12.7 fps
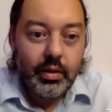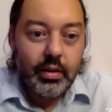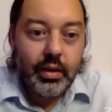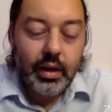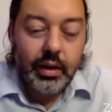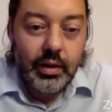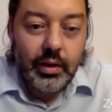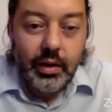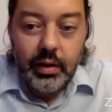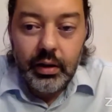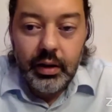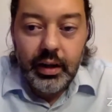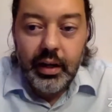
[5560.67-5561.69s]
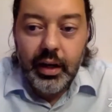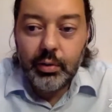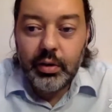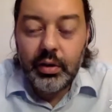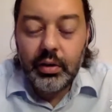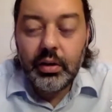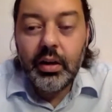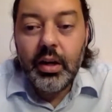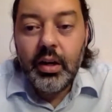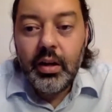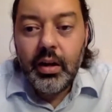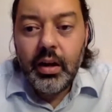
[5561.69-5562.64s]
I laid out here.
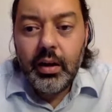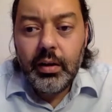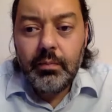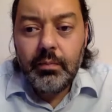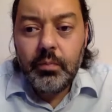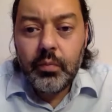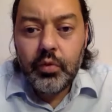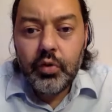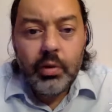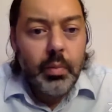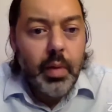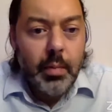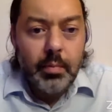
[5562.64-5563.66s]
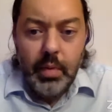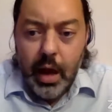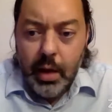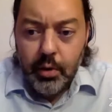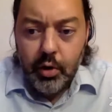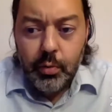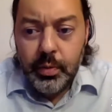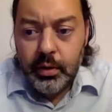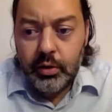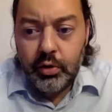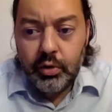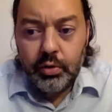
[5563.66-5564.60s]
So I'm
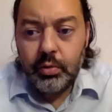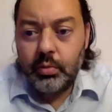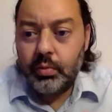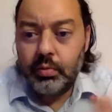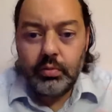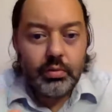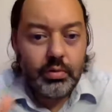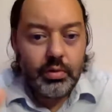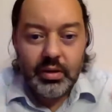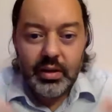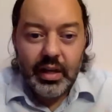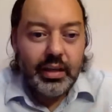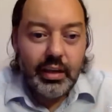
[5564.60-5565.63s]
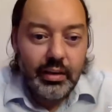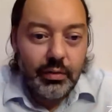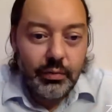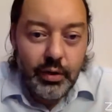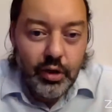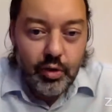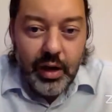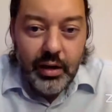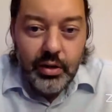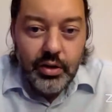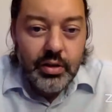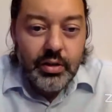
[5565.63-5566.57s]
open to designing different
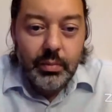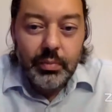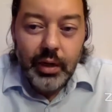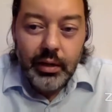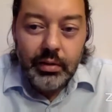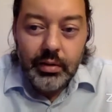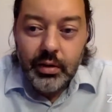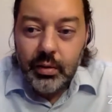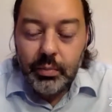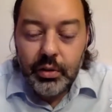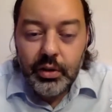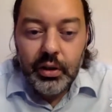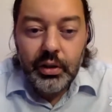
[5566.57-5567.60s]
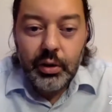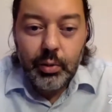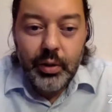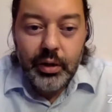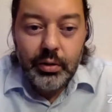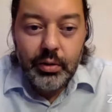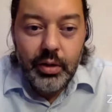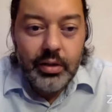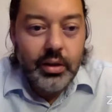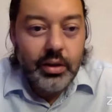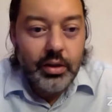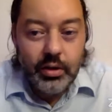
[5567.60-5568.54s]
strategies. I'm not particularly wedded to
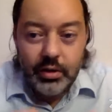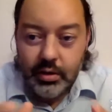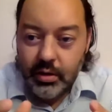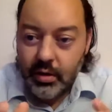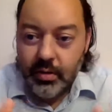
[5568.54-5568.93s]
this. I just